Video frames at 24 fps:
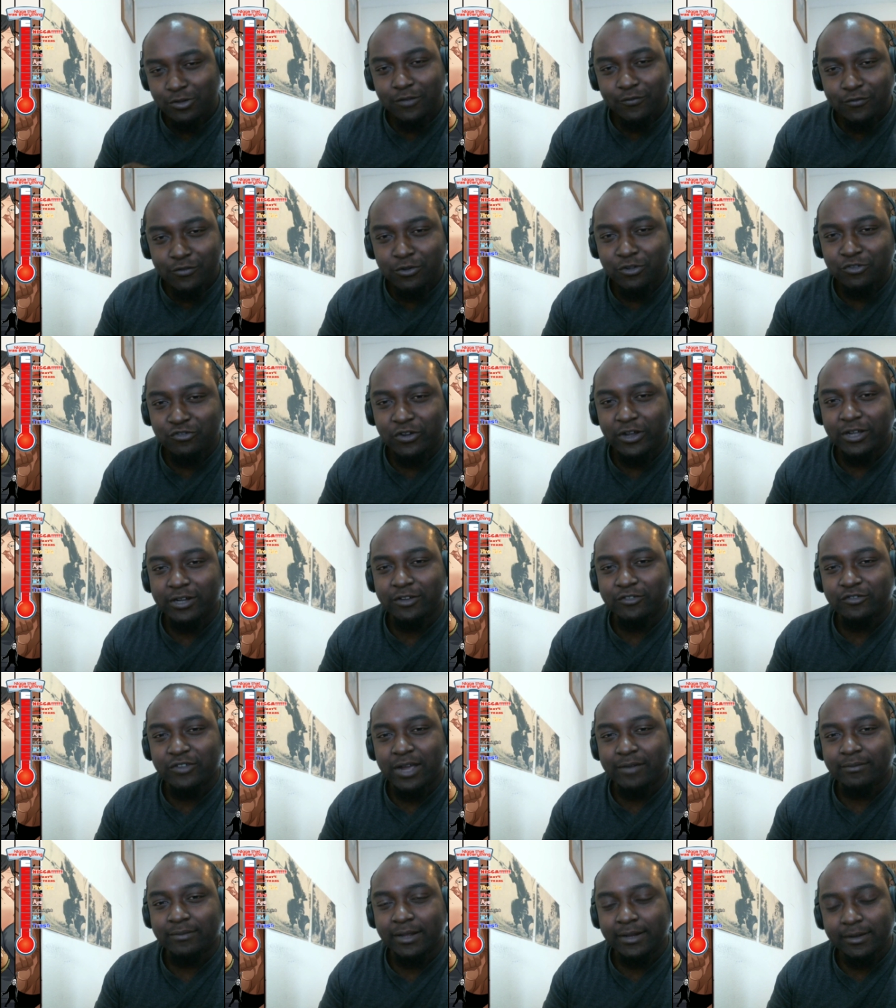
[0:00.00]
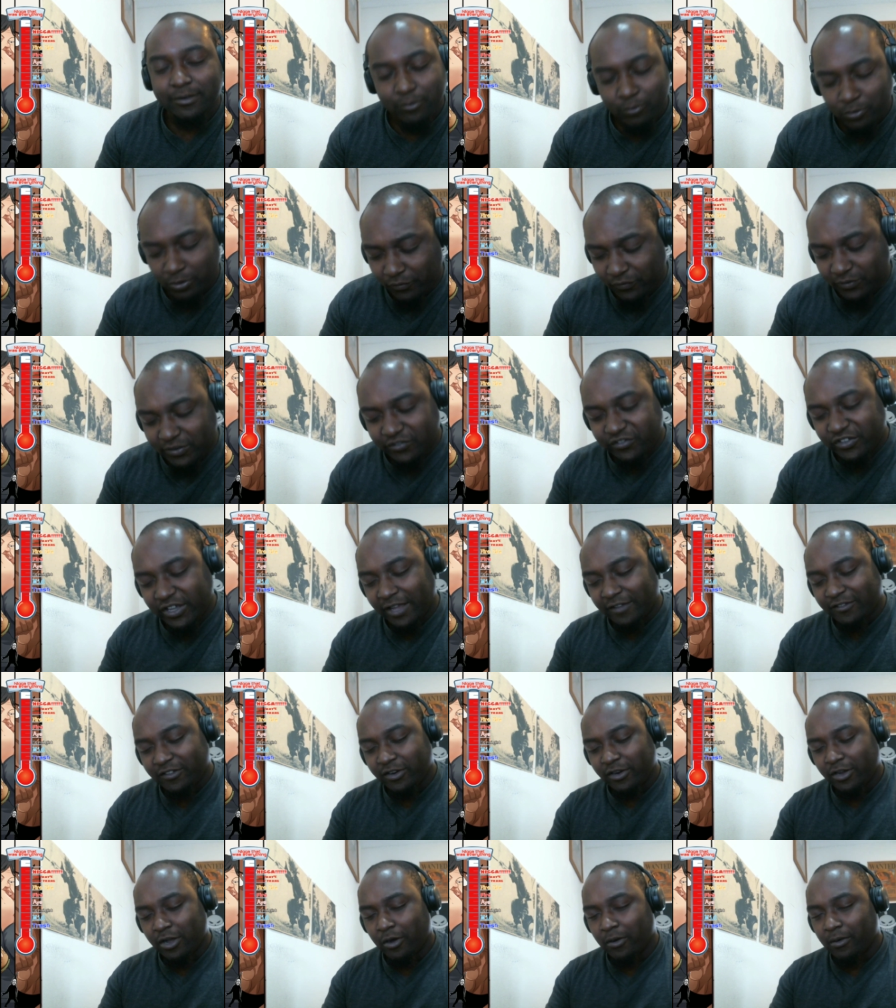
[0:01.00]
if you trade a drive light, the world for the change.
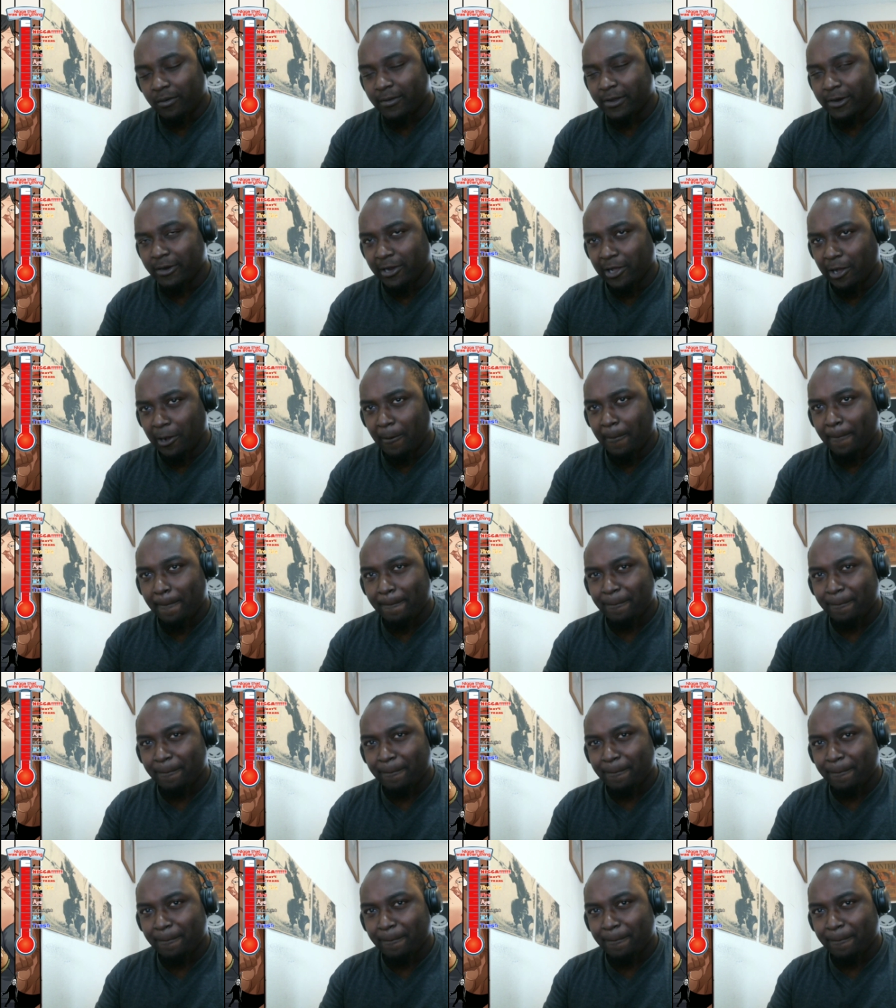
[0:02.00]
Here go. Here go.